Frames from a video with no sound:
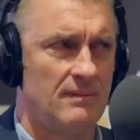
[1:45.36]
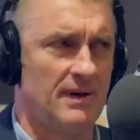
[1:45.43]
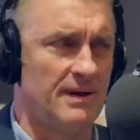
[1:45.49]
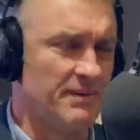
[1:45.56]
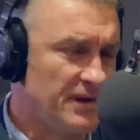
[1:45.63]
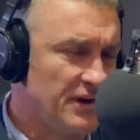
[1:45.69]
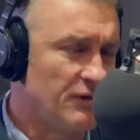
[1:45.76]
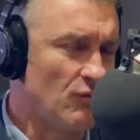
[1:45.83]
Wait a
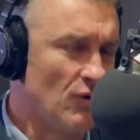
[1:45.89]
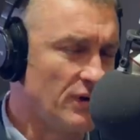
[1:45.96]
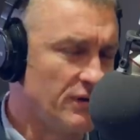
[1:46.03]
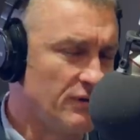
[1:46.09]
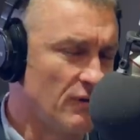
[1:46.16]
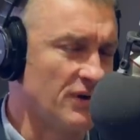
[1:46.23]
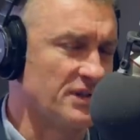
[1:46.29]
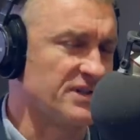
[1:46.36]
minute, you,
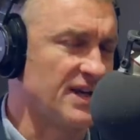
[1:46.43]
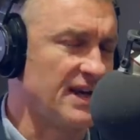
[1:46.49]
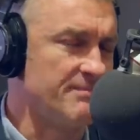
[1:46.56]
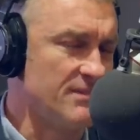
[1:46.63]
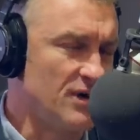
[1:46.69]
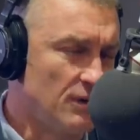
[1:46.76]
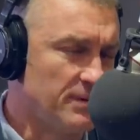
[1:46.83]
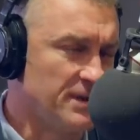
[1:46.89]
you want to say
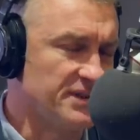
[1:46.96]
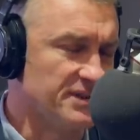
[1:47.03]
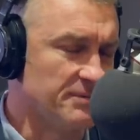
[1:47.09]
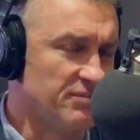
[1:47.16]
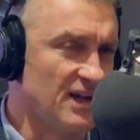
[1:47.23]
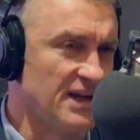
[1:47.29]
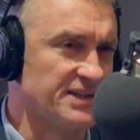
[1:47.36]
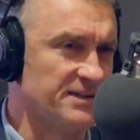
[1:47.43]
Melbourne is a
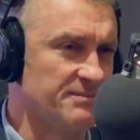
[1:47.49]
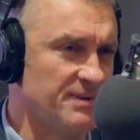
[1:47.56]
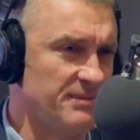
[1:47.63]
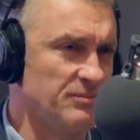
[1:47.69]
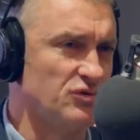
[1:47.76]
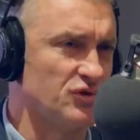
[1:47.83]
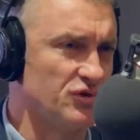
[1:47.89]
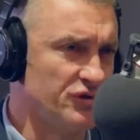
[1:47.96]
place that
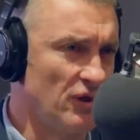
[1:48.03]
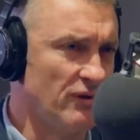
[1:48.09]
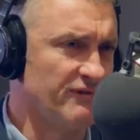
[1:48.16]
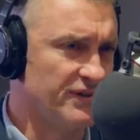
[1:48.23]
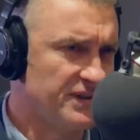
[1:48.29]
people should not